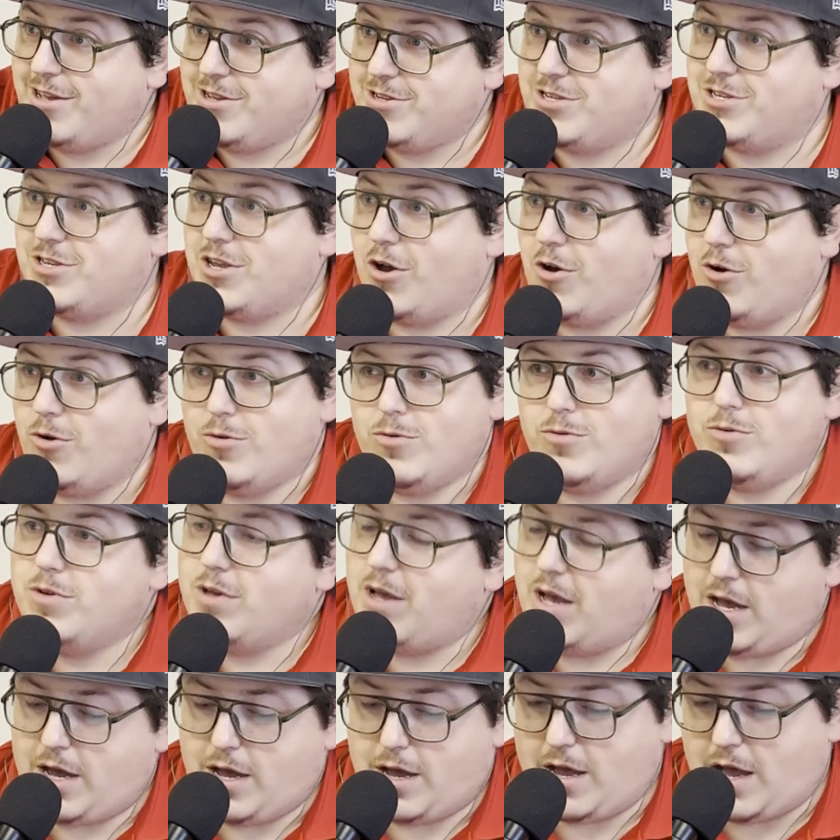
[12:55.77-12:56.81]
So
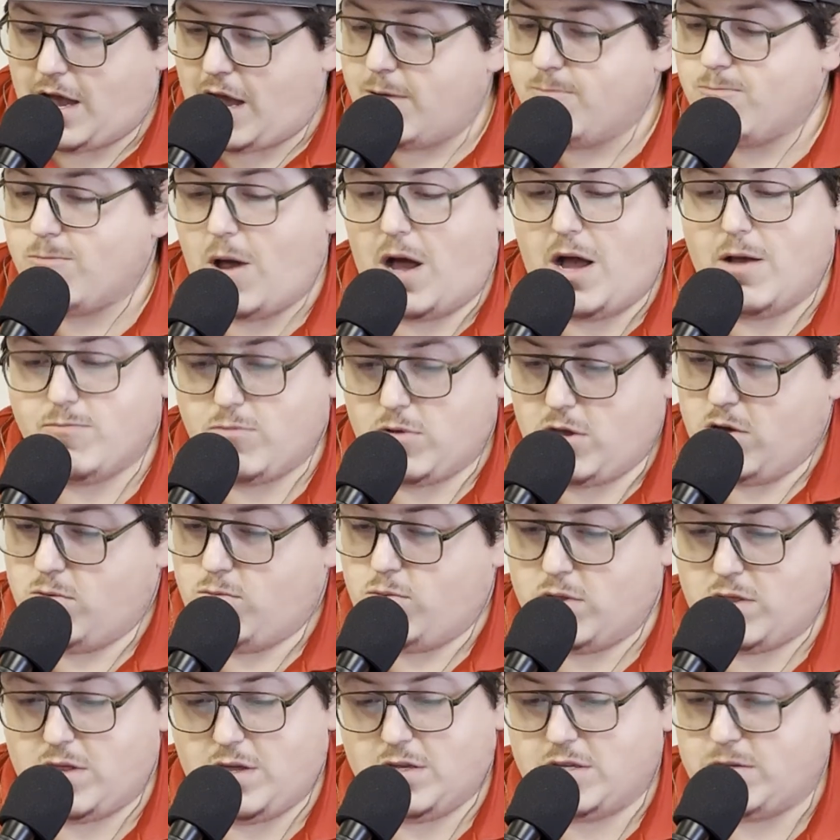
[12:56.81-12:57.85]
I'm good
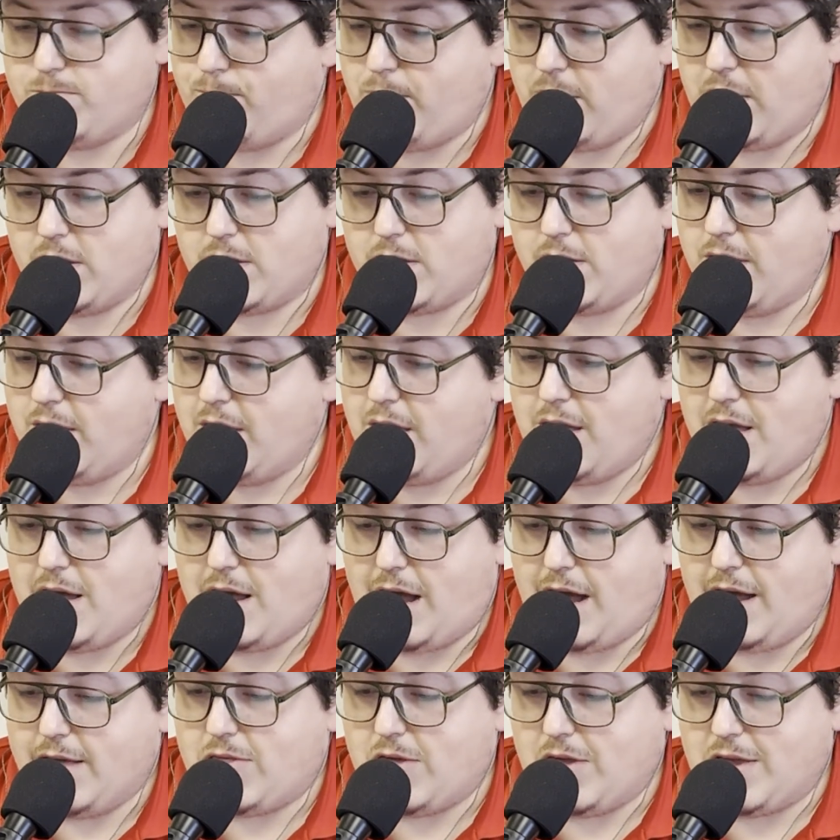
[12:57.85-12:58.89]
with this pick.
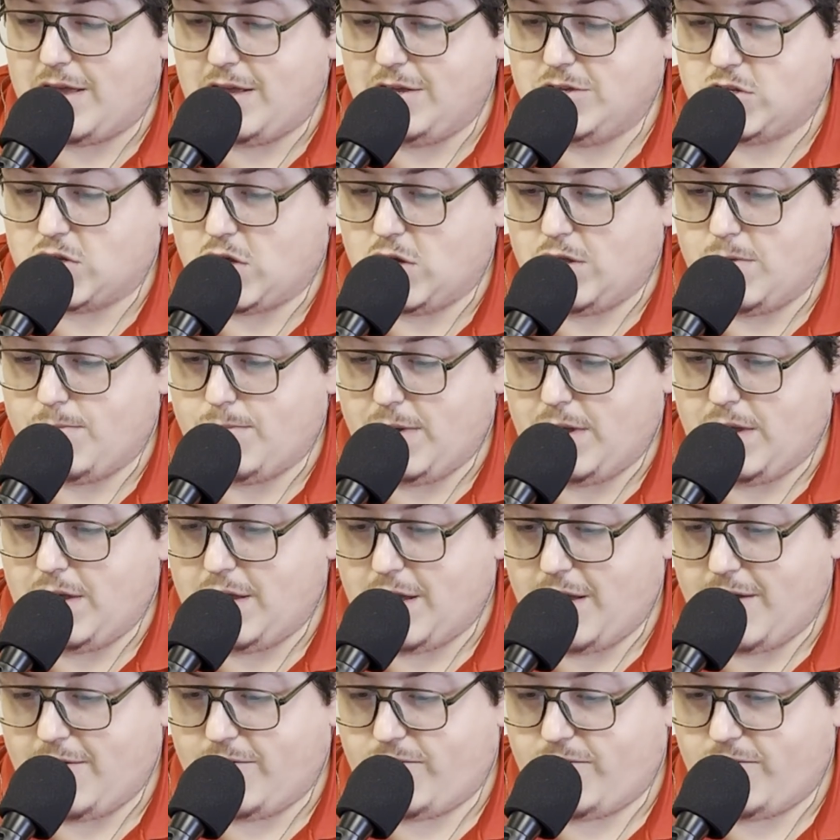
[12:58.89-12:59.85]
I think he's going to be a